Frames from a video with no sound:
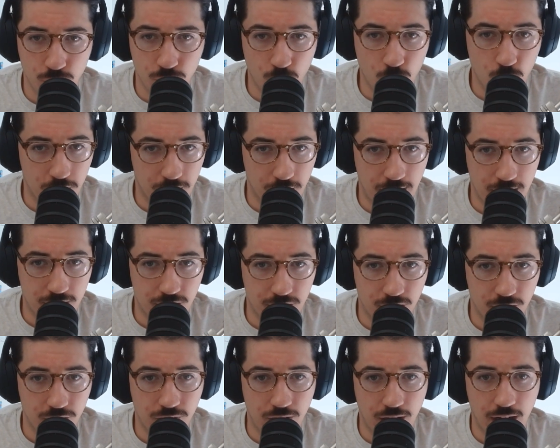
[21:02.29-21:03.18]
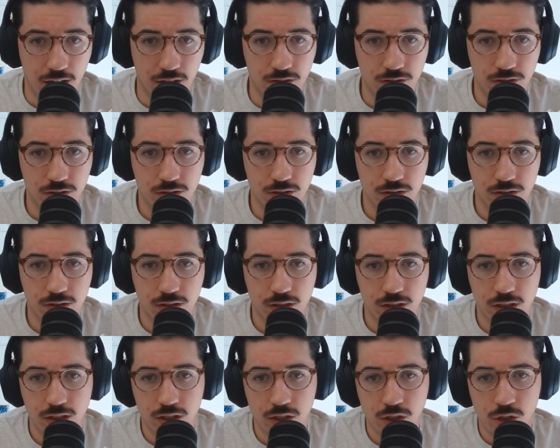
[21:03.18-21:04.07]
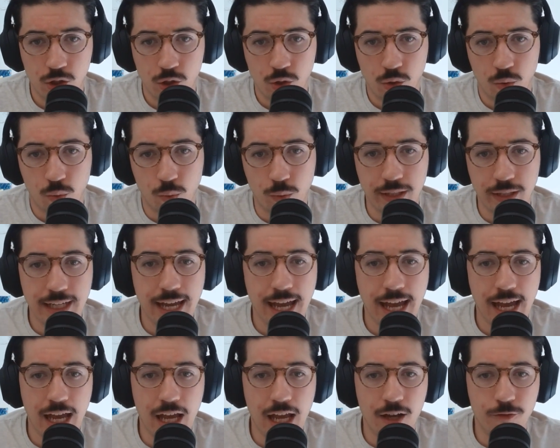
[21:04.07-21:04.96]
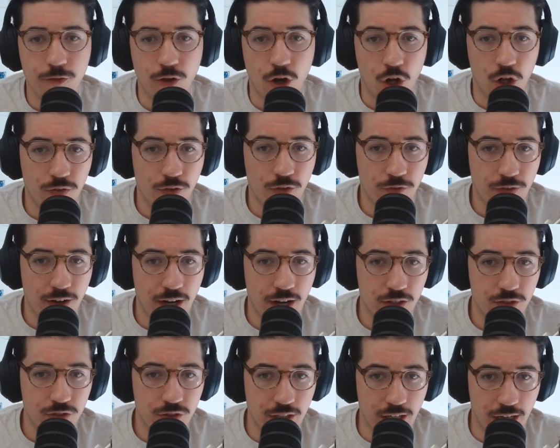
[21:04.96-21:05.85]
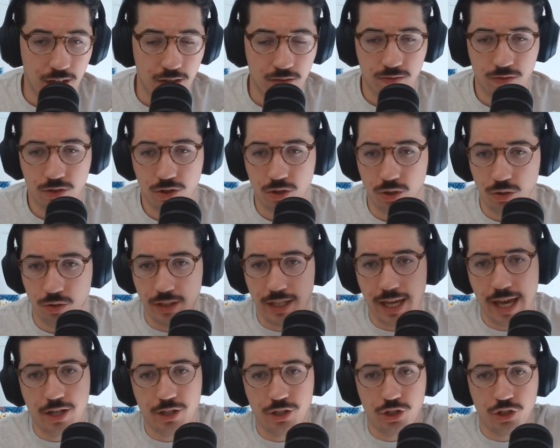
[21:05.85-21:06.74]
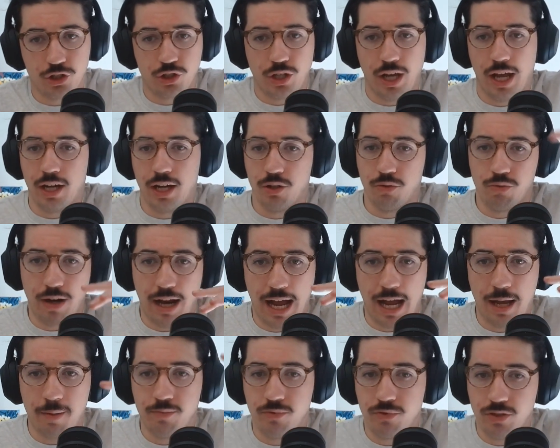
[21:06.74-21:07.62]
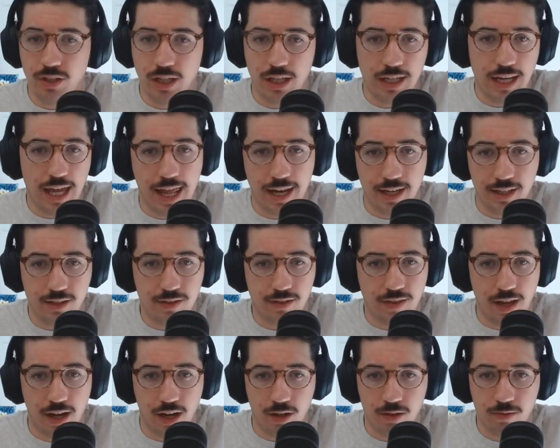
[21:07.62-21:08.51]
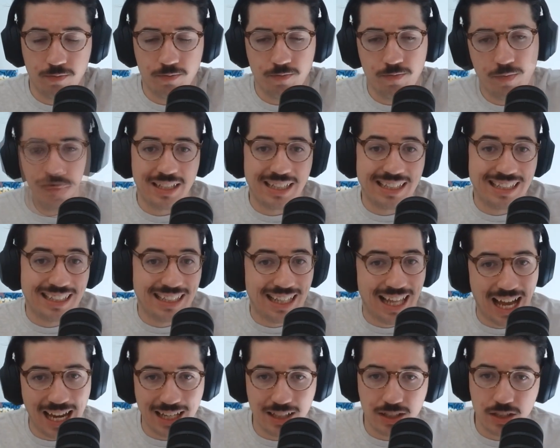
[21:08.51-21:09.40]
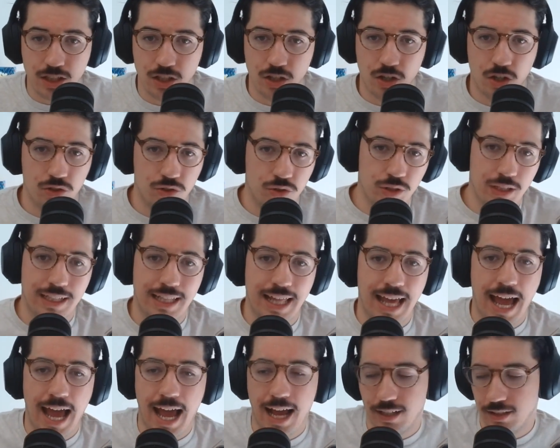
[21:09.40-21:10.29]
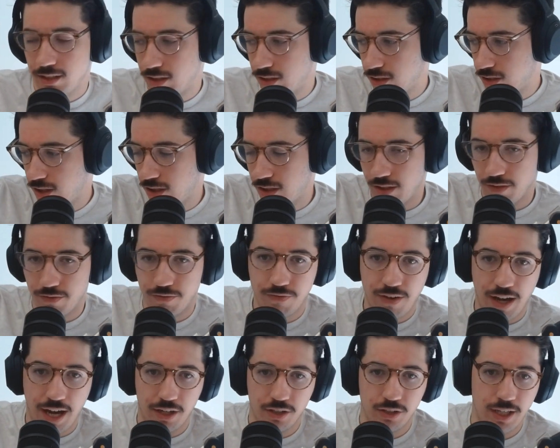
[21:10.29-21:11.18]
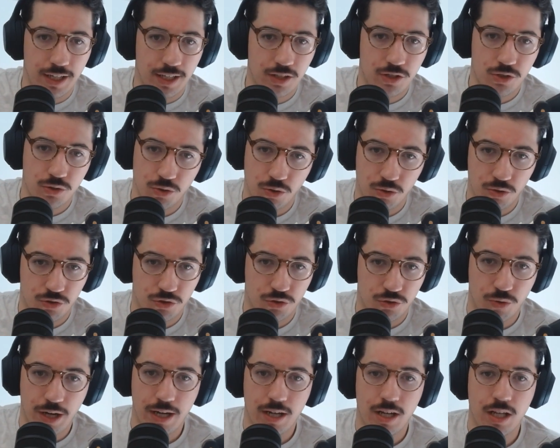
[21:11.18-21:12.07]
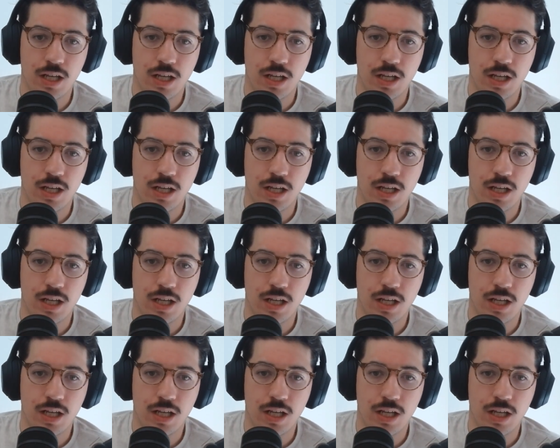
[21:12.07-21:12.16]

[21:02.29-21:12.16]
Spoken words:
organize our files. We have all of our files in Air, so the editor just kind of grabs and edits there. Clients can also get the access to the file edits, so it's great.